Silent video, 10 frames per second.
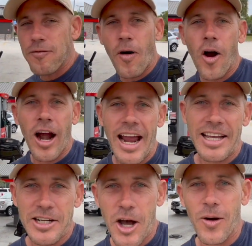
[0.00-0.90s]
far I
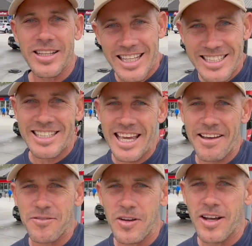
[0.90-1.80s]
can go on this
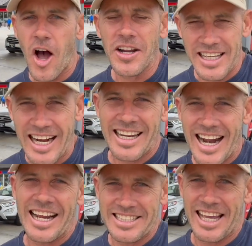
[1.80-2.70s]
skiff on
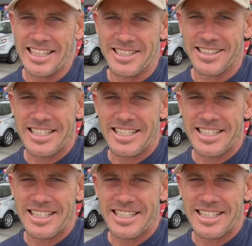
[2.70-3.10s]
99 cents.